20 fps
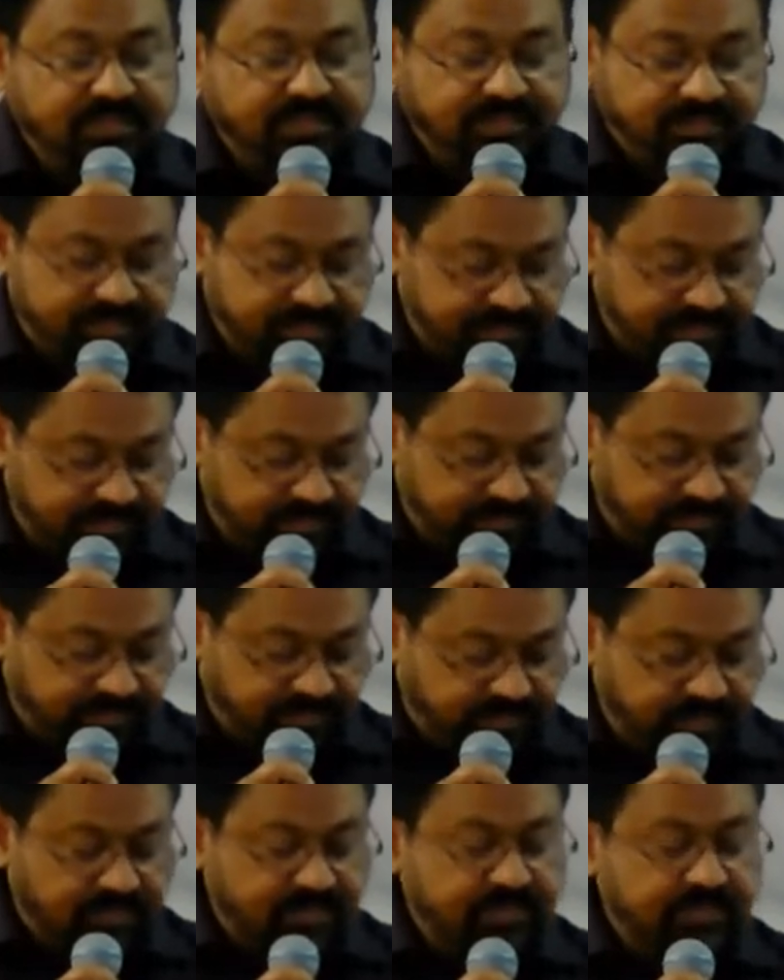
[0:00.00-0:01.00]

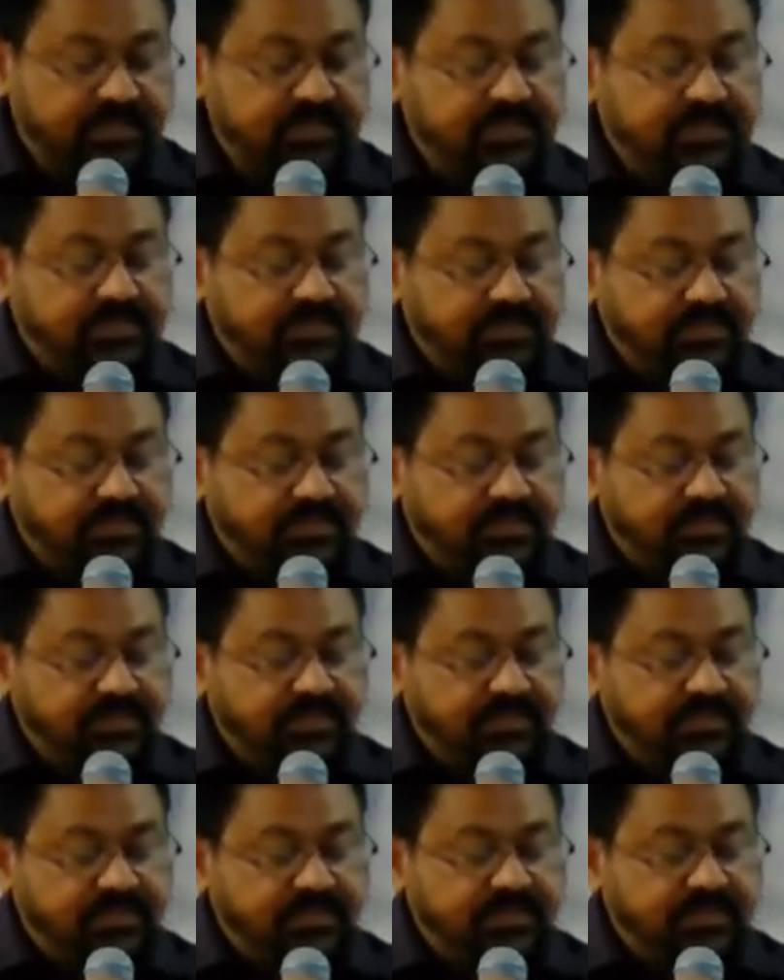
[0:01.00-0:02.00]

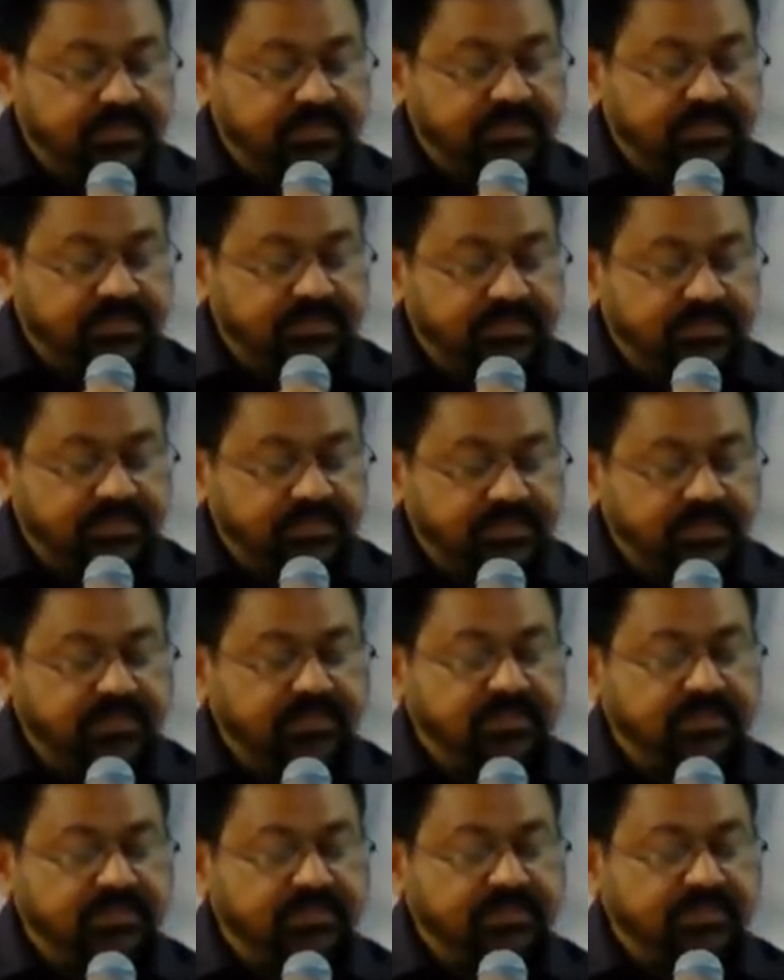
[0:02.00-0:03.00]

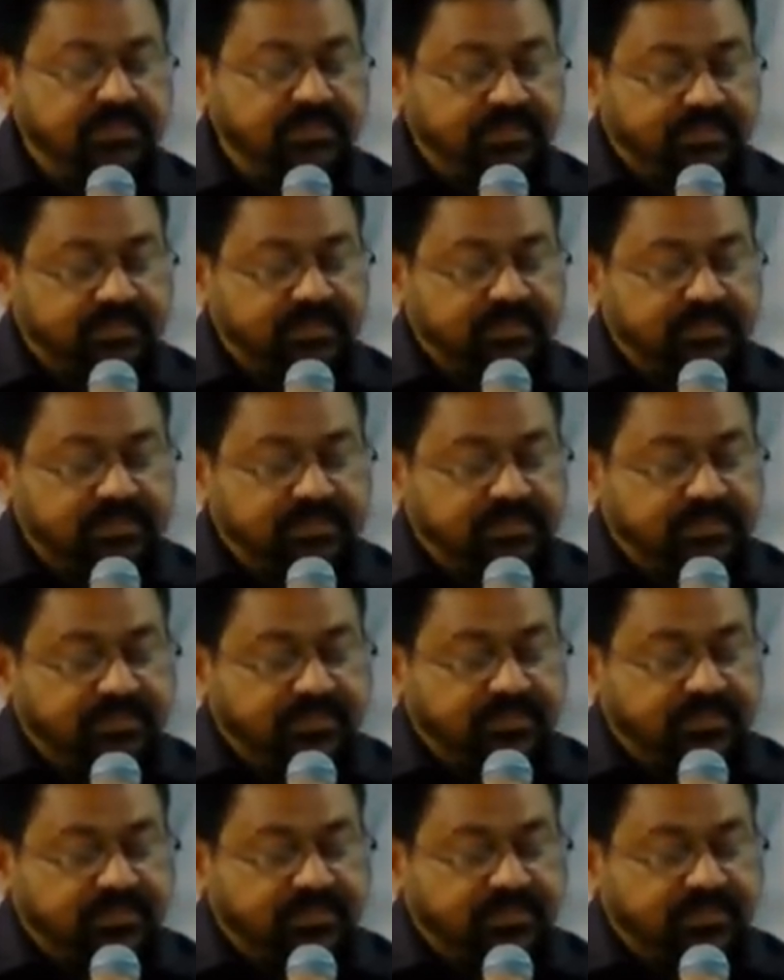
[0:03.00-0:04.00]

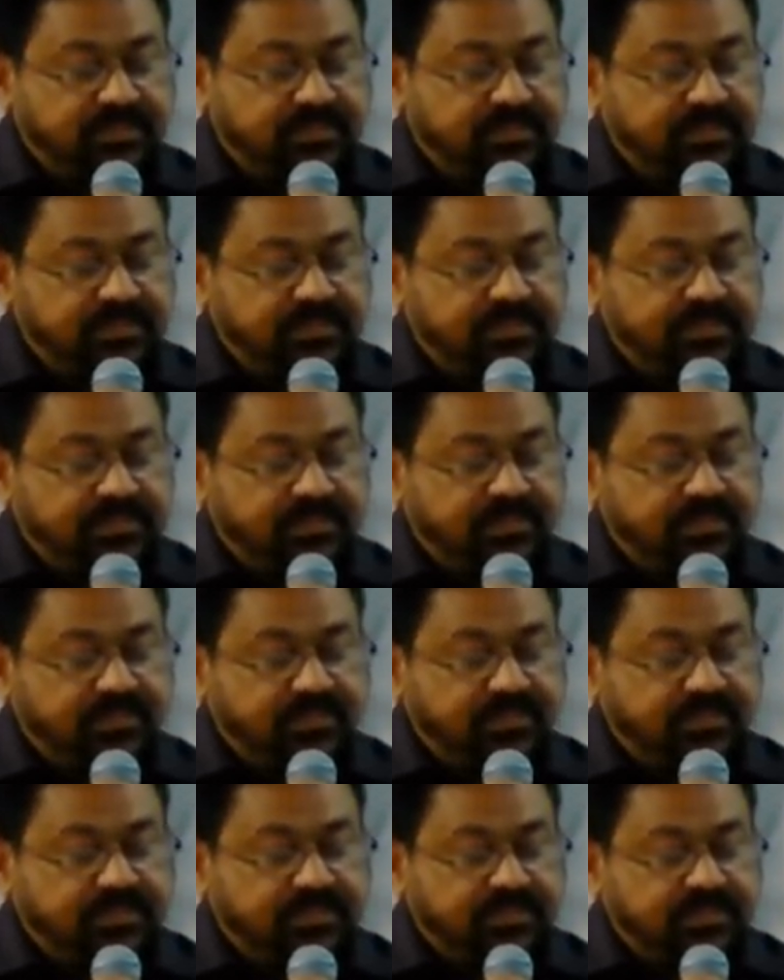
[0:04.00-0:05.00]

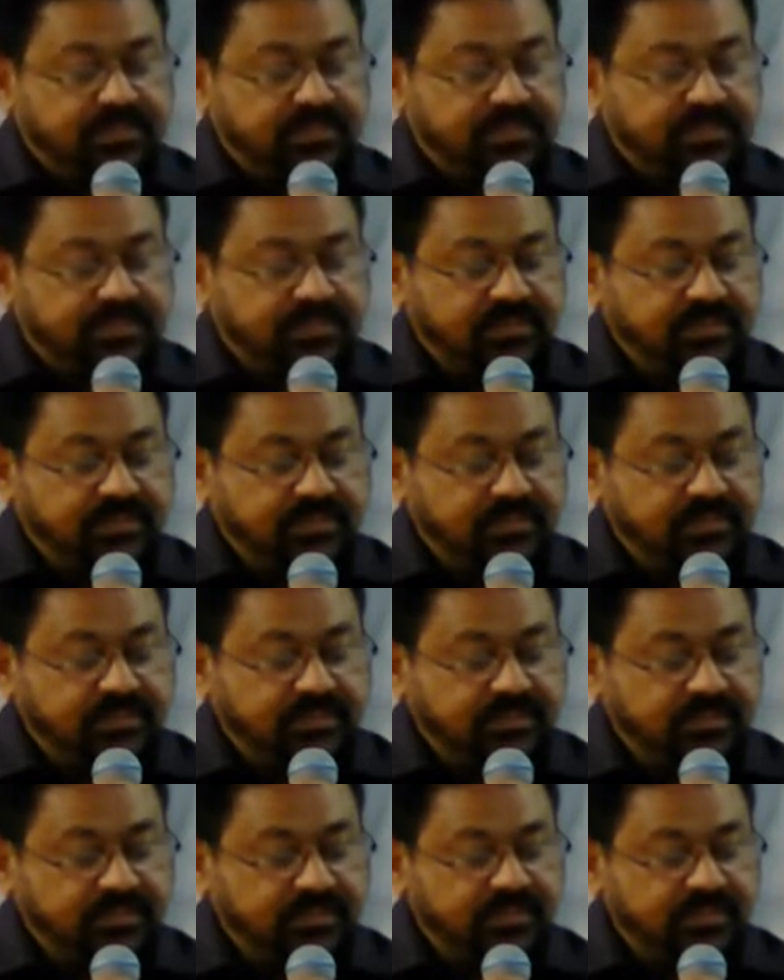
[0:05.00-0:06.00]

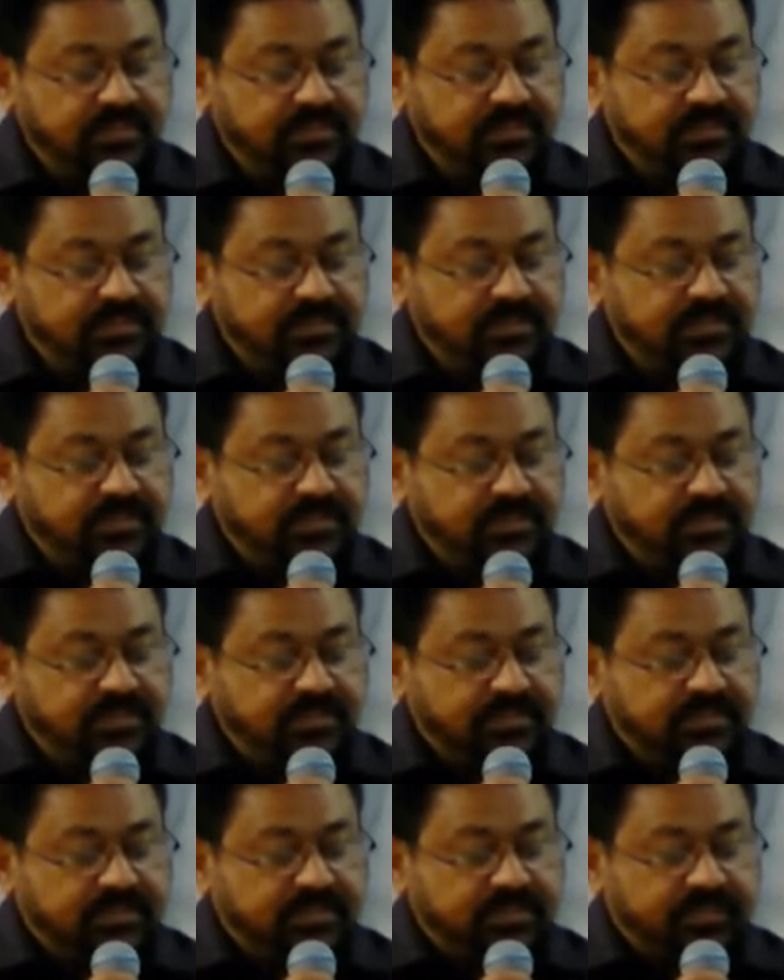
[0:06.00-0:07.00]

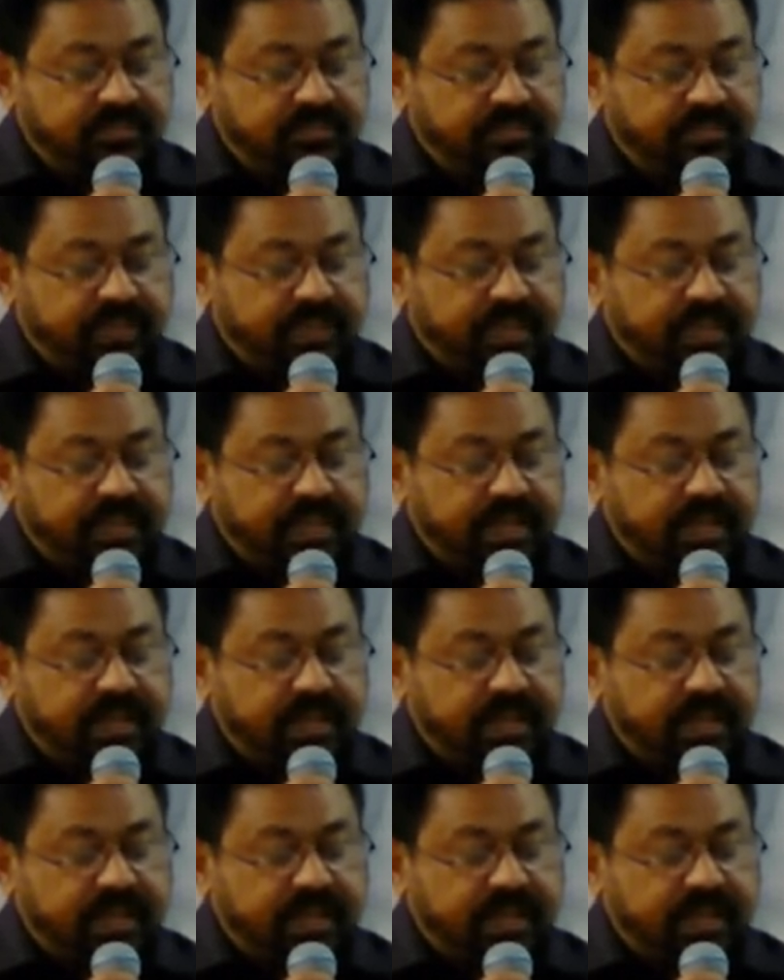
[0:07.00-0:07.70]
[no speech]